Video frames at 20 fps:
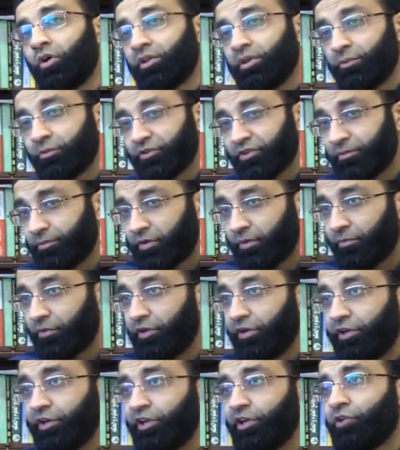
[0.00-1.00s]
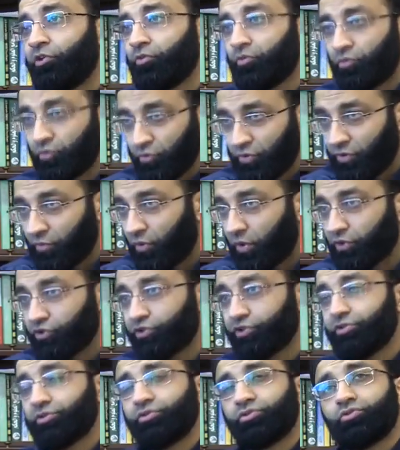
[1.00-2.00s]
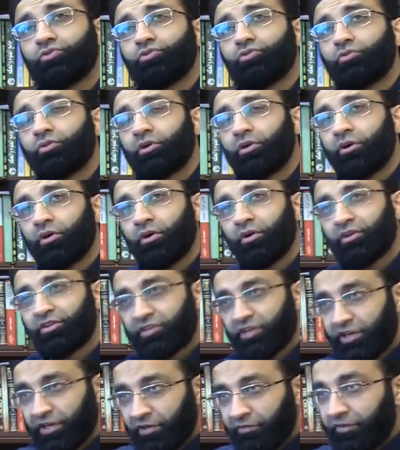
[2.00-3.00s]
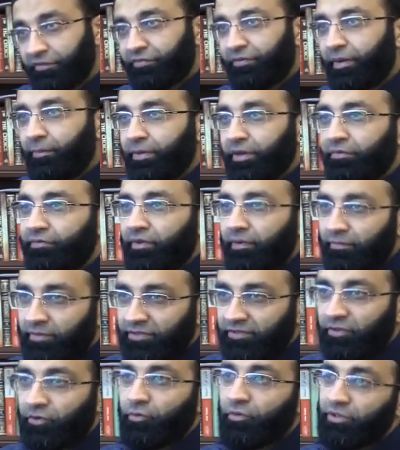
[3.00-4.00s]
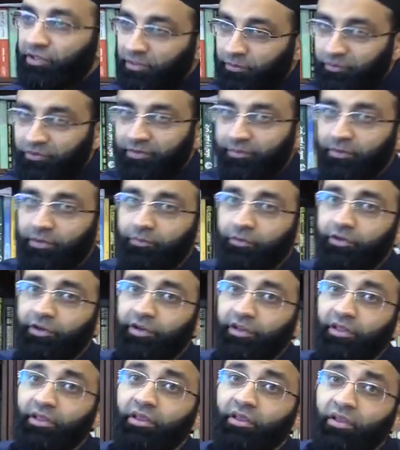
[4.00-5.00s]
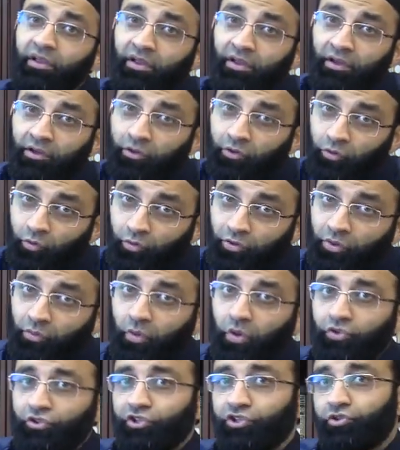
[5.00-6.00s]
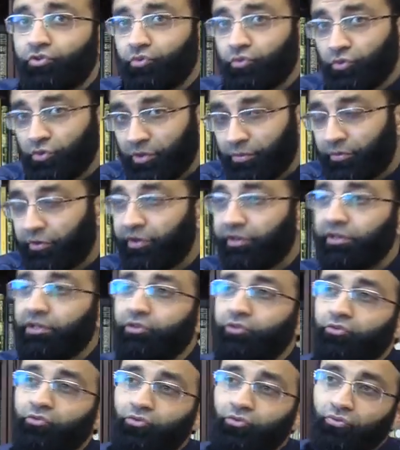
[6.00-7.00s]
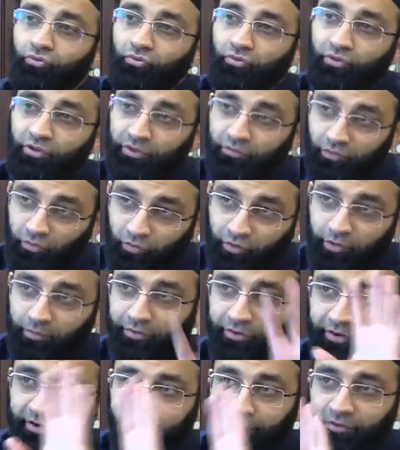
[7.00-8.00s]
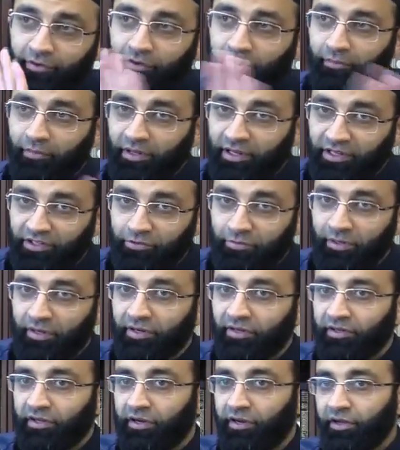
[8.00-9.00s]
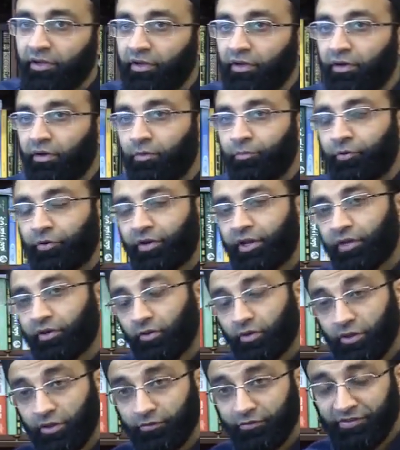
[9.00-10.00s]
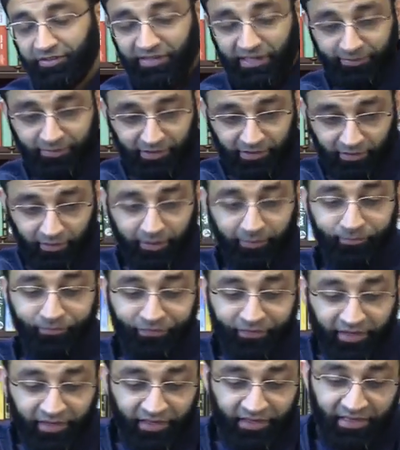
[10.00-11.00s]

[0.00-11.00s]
on the Muslim community to do the washing, uh, starting with family. If family is not doing, then Muslim community to do the washing, to do the burial, to do the funeral prayer. May Allah subhanahu wa ta'ala protect all of us. Ameen ya Rabb.